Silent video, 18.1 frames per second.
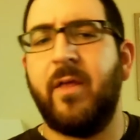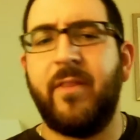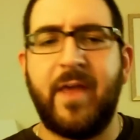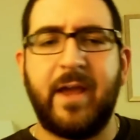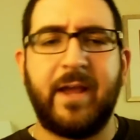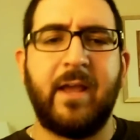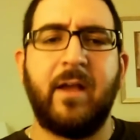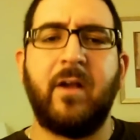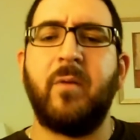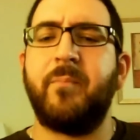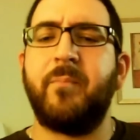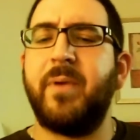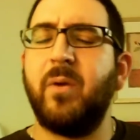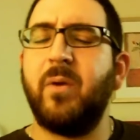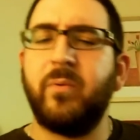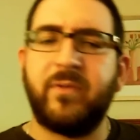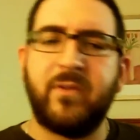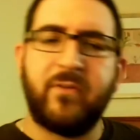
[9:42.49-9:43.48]
that can
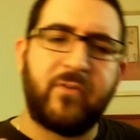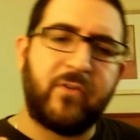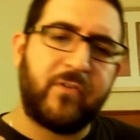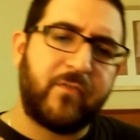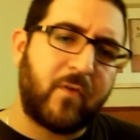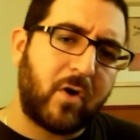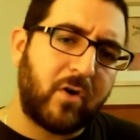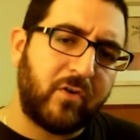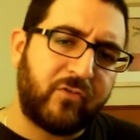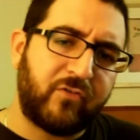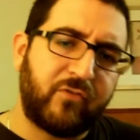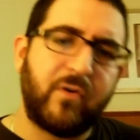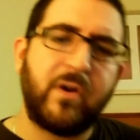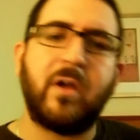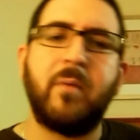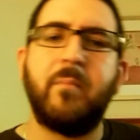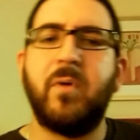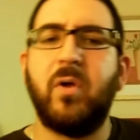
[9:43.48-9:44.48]
compete with this as far as
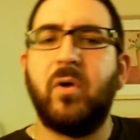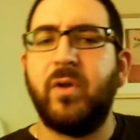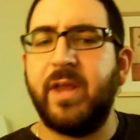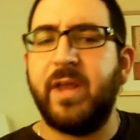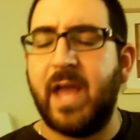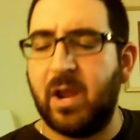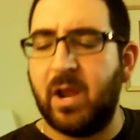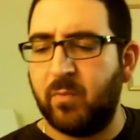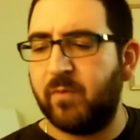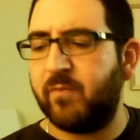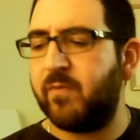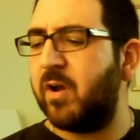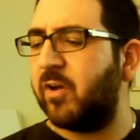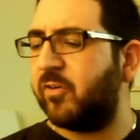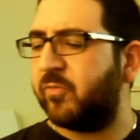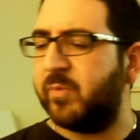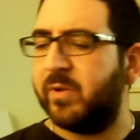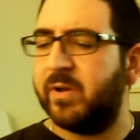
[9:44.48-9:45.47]
drinkability and
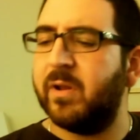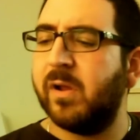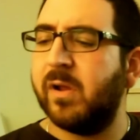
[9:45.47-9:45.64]
refreshment.